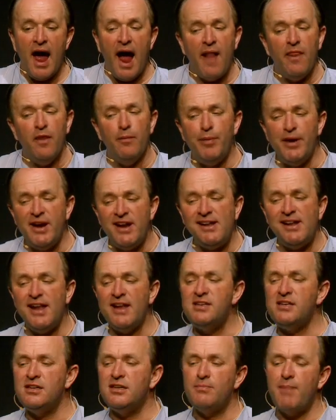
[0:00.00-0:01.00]
And the British
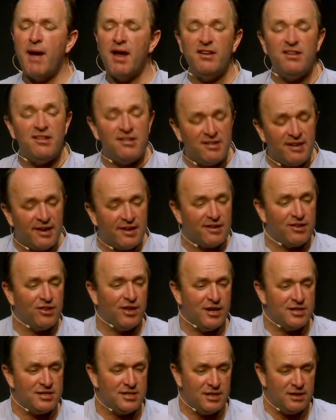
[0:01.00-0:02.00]
hit it at about
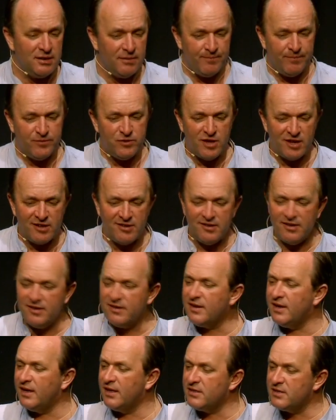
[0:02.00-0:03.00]
6.30, just as
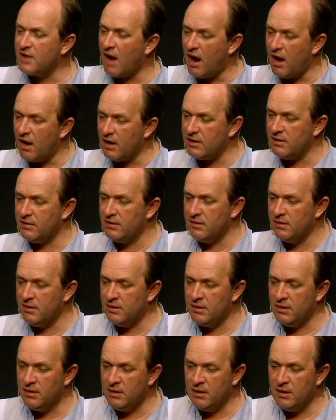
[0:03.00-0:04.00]
it's getting dark.
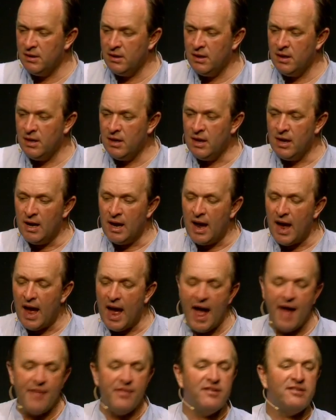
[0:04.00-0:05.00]

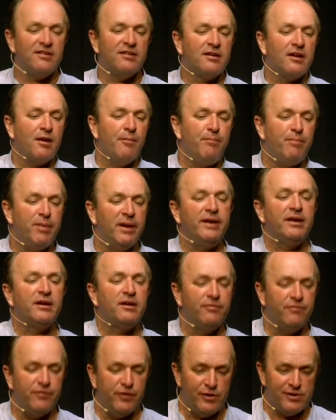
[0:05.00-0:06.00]
And there's a
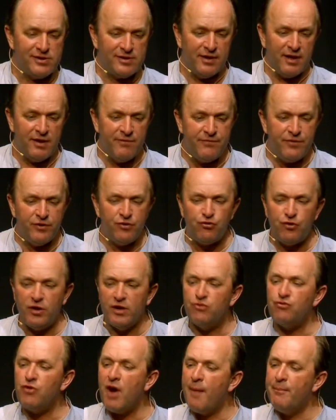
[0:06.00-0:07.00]
complete confusion. The
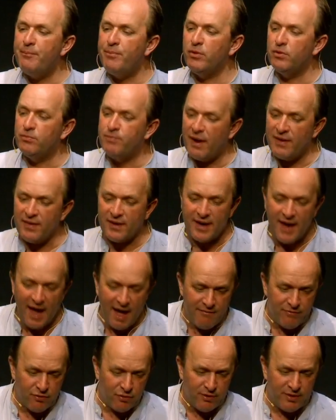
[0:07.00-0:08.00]
infantry are trampled by the
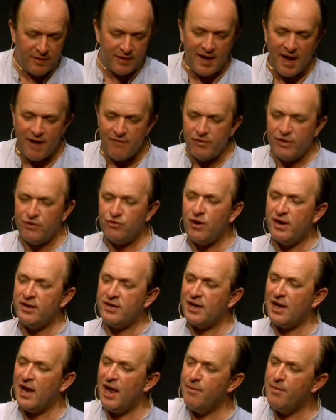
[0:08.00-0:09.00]
cavalry. The cavalry tried
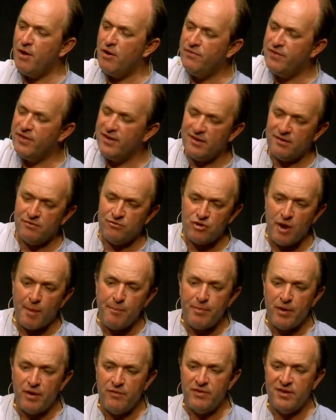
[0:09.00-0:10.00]
to climb over the,
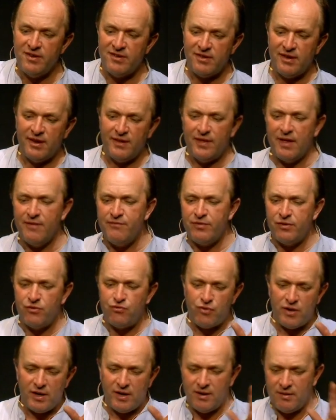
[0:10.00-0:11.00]
jump over this thing. The
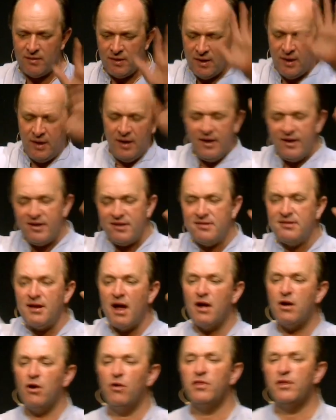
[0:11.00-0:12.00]
infantry are
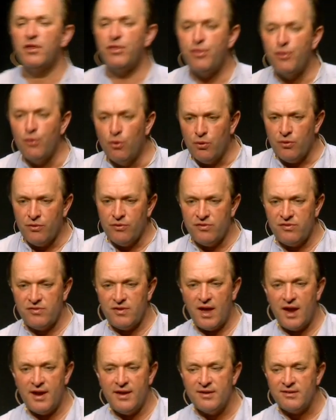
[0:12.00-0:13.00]
stuck on the
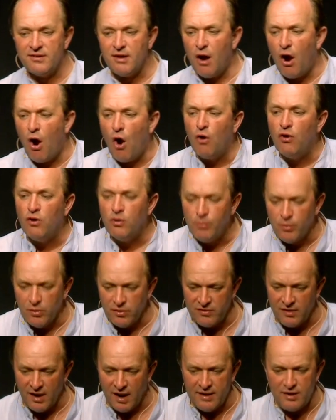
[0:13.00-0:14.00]
thorns. And there's a
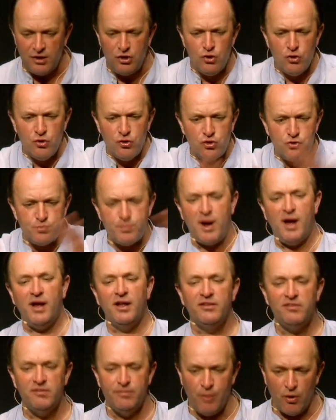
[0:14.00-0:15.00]
horrible sight, huge
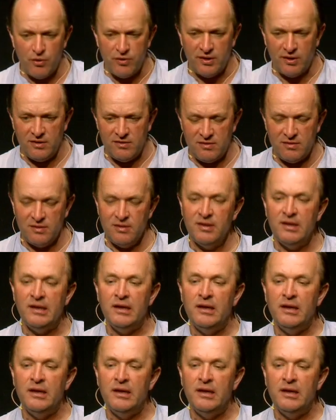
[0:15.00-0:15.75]
piles of bodies